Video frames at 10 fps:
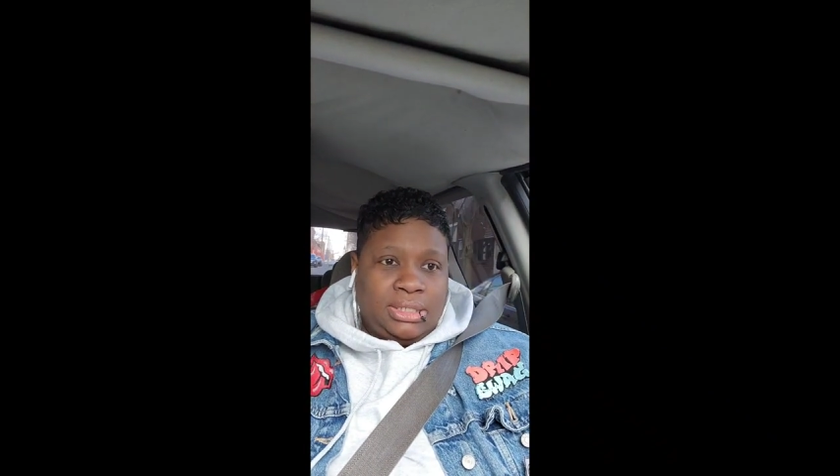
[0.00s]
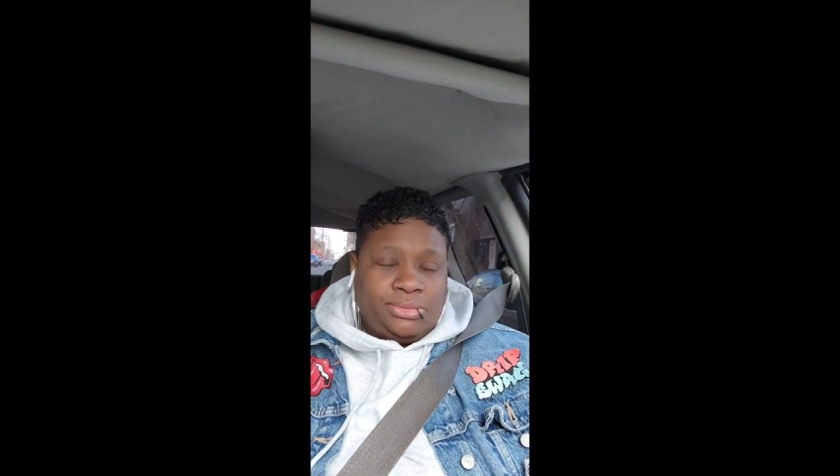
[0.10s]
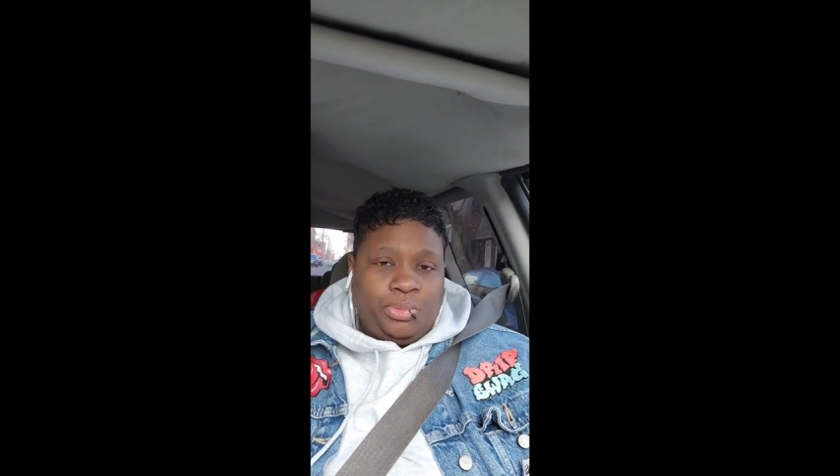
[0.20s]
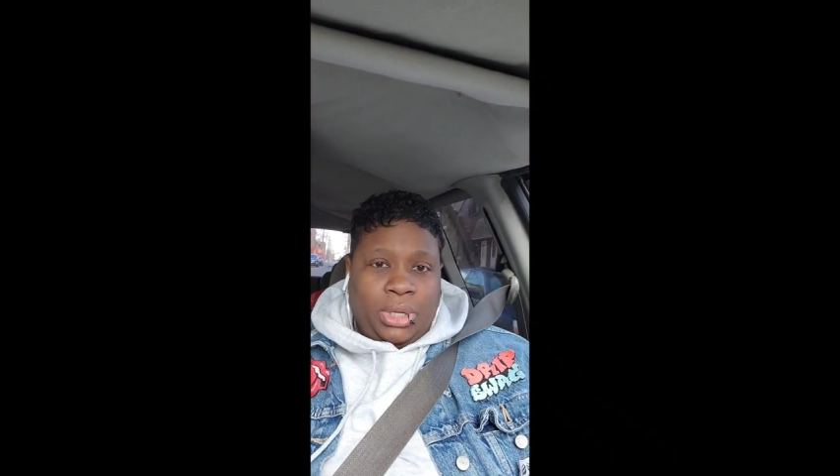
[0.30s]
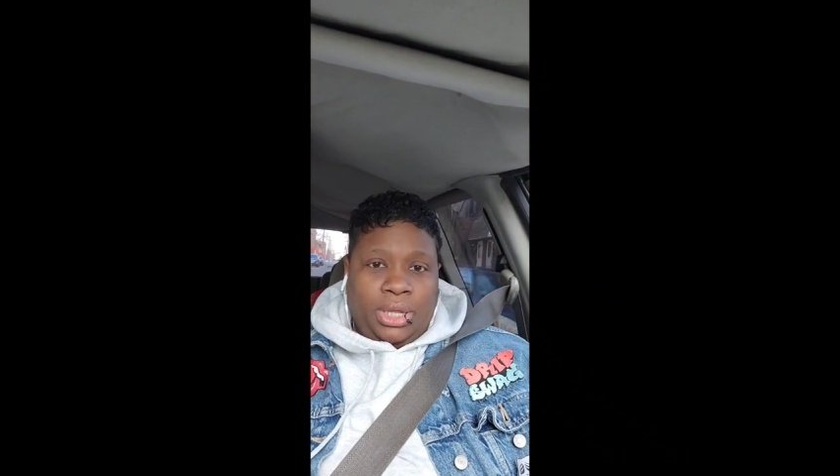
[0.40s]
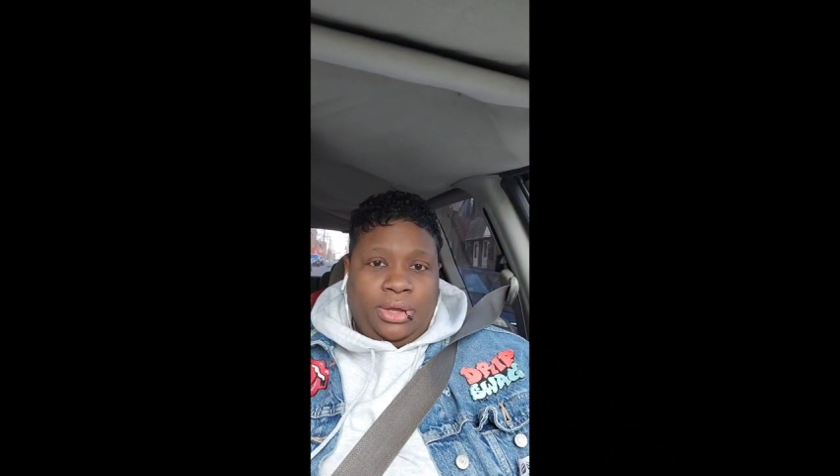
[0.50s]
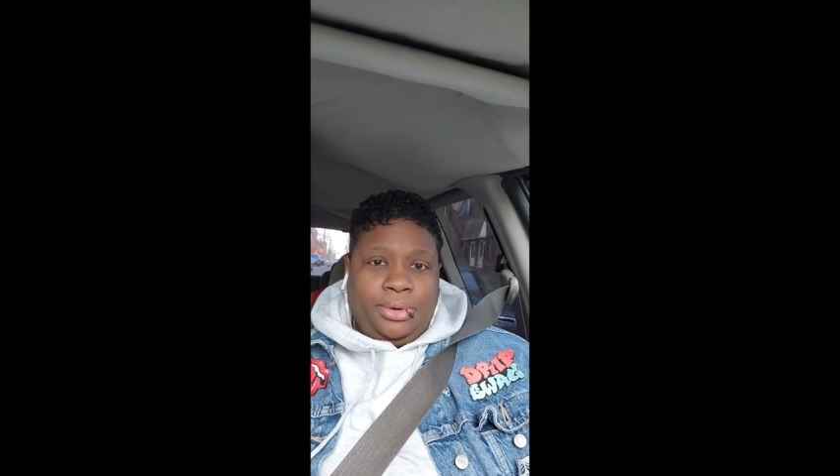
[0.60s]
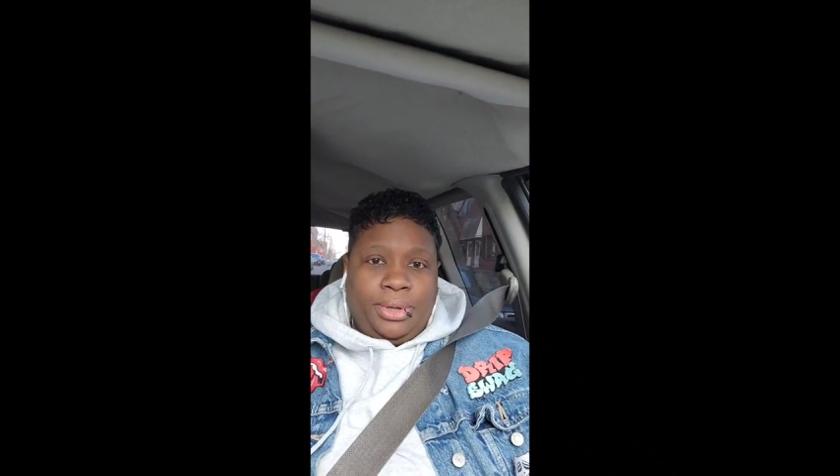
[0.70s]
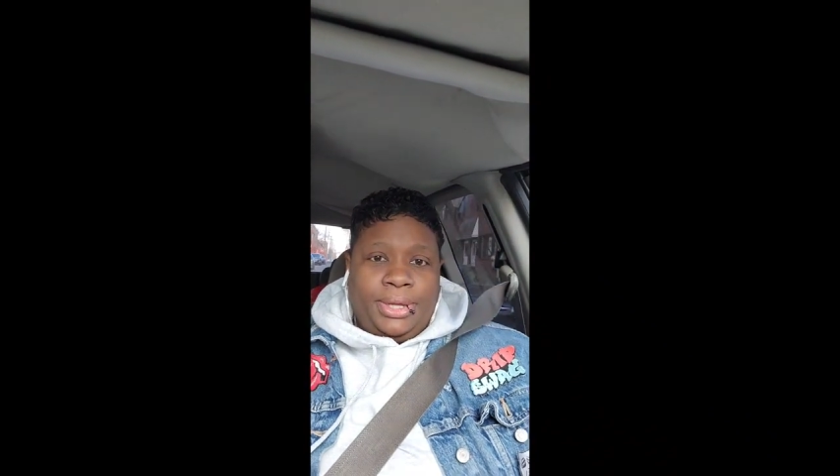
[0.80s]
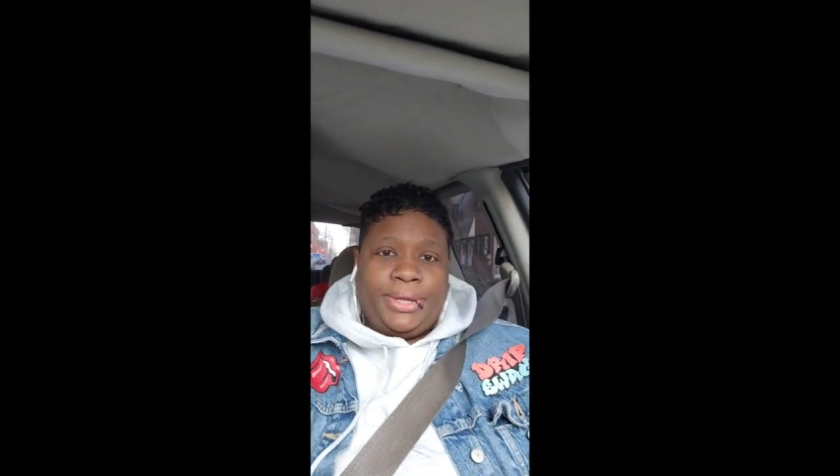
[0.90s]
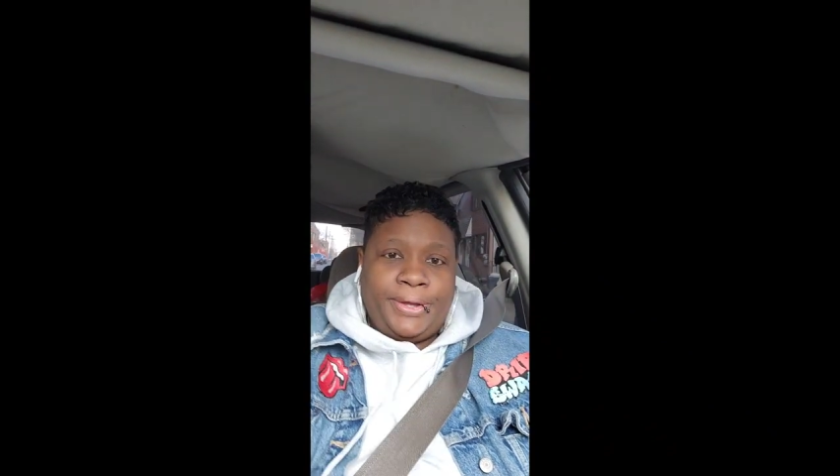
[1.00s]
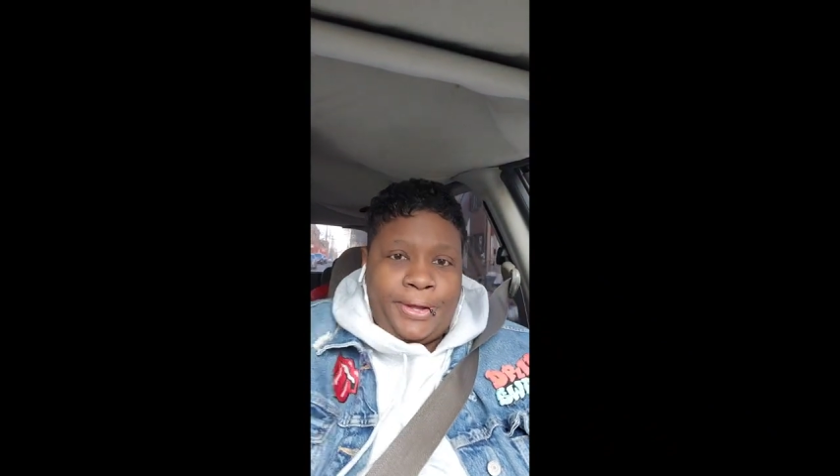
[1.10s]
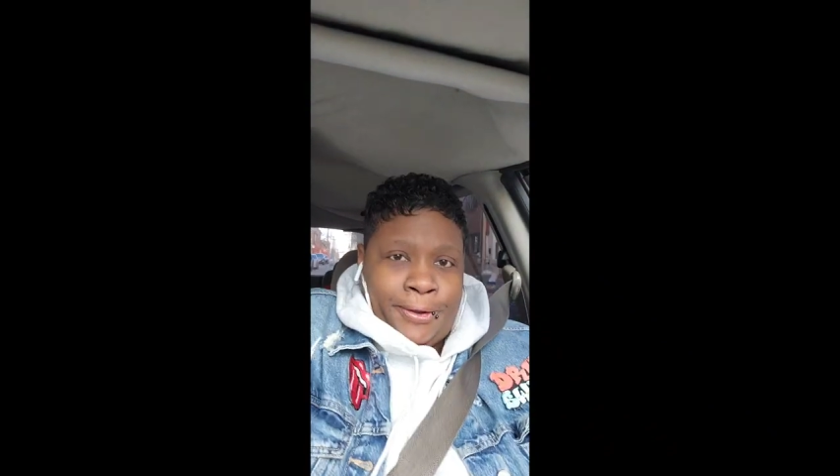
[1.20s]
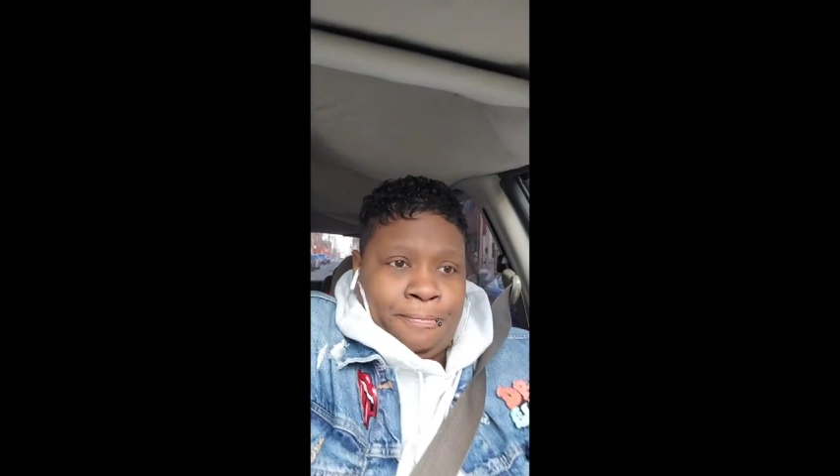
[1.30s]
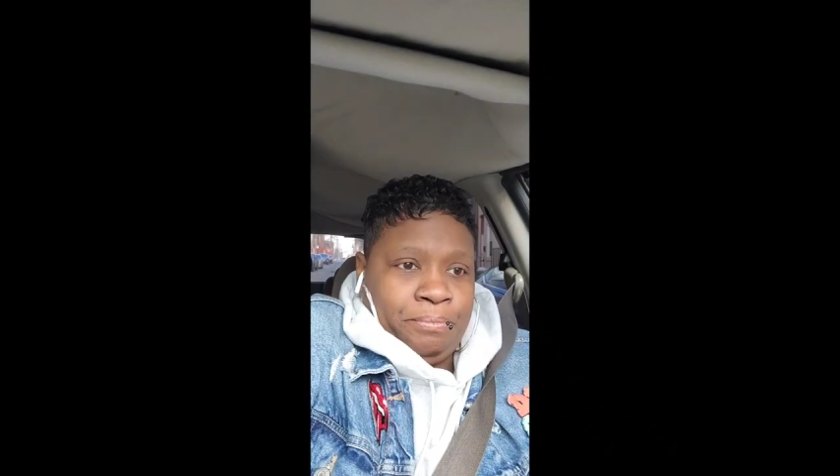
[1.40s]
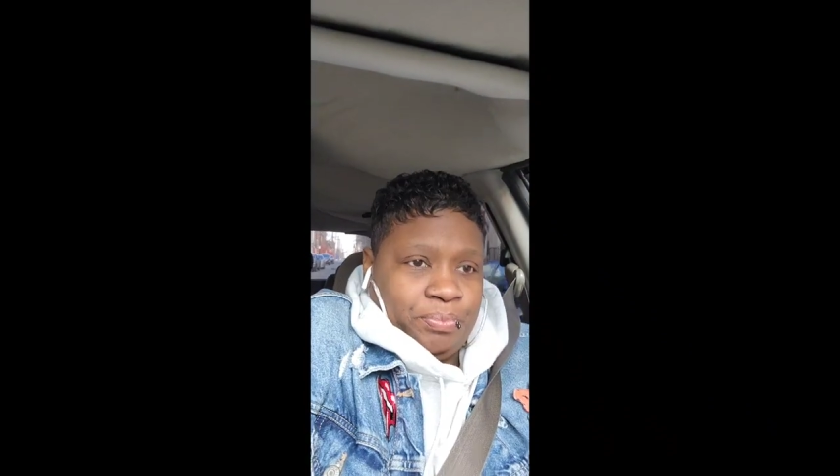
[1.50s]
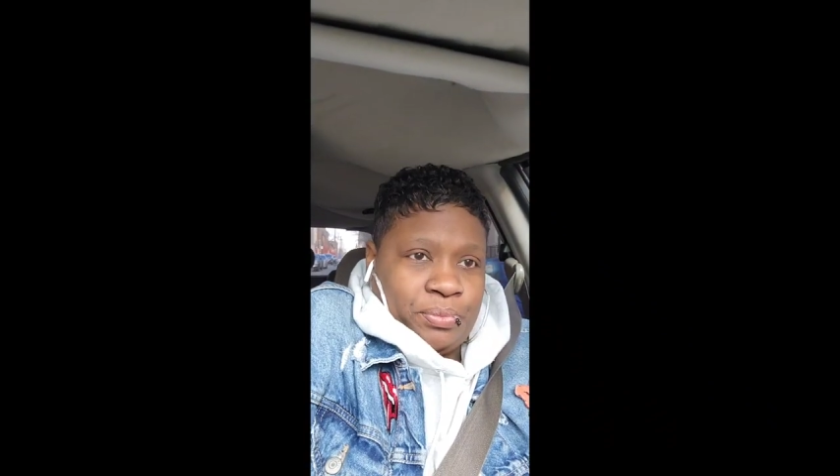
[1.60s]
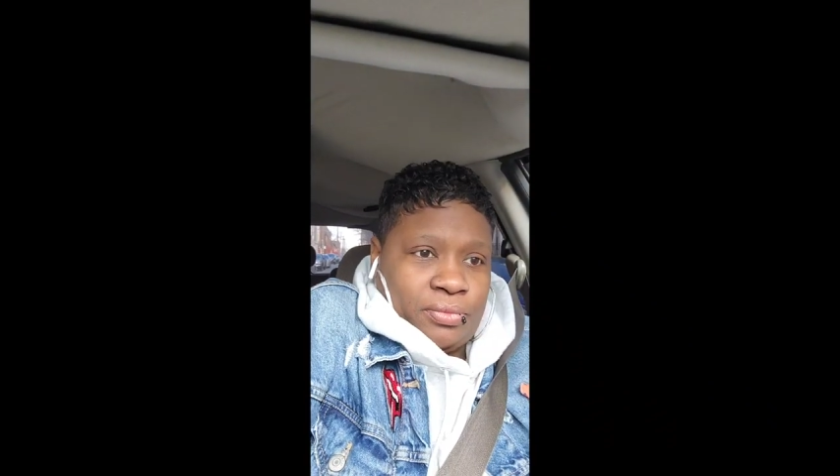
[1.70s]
as well, um,